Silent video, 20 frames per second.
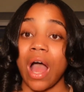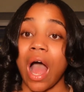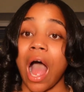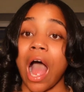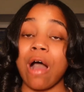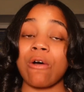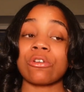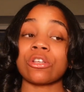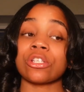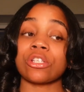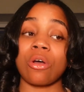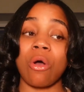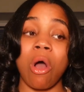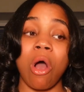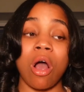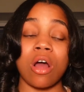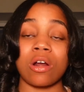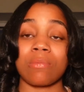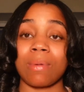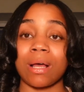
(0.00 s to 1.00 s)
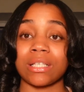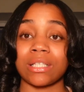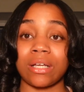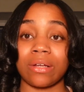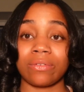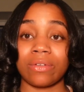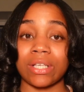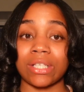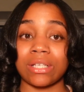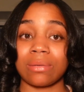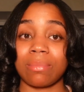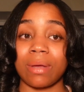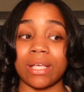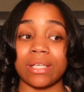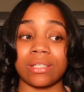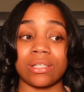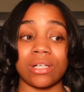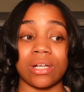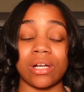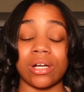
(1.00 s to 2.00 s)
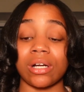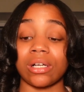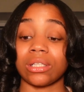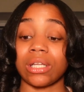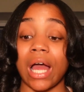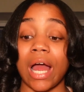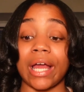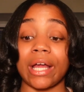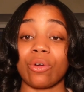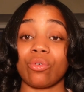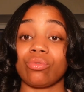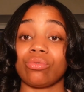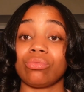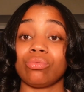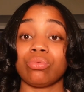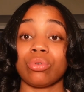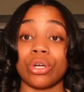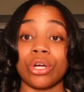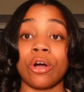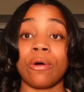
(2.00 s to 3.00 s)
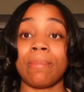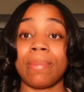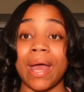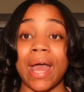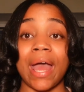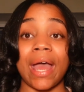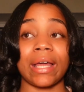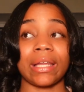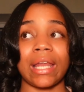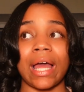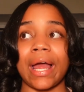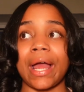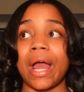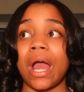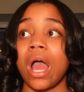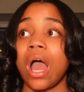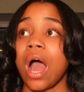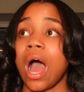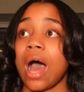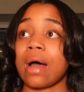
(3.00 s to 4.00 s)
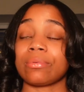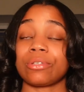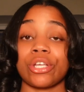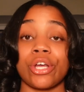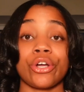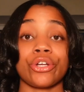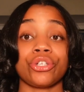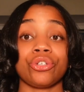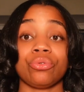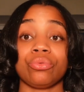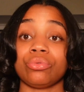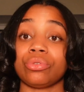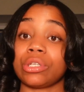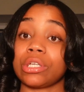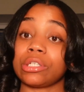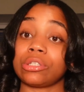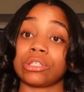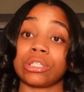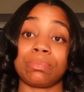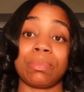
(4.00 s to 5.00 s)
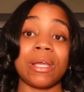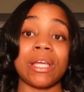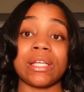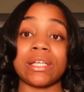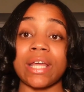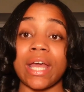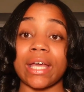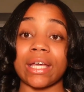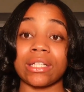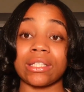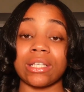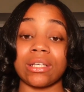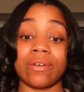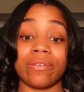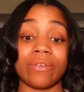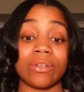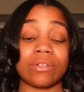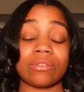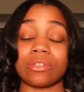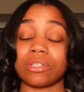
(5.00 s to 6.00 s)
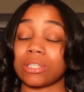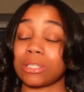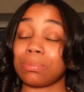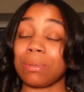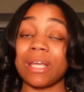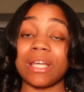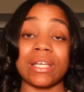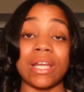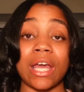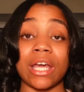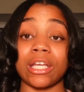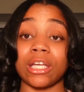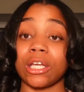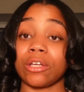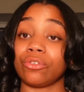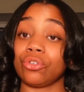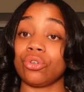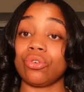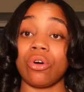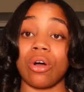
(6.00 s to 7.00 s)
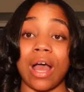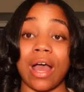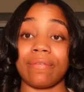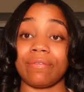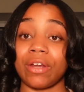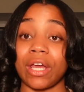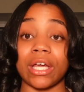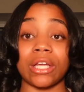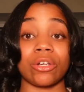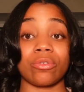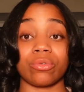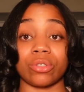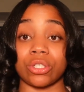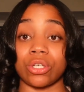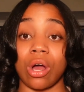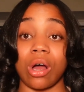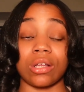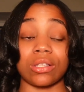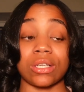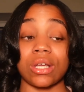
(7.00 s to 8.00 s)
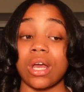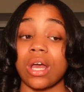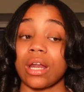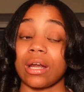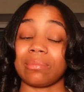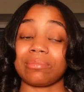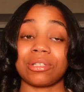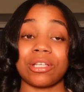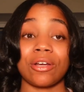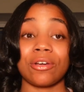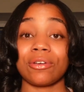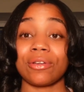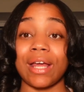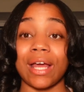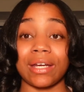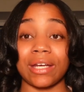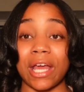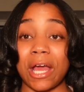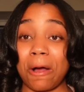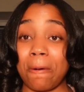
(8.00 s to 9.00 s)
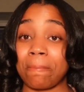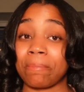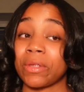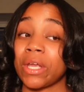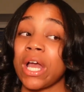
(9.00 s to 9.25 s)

I was so hard on myself this semester, like real bad. Like I'm telling you, speak negative, speak negative, you're gonna have negative results. I'm telling you that now.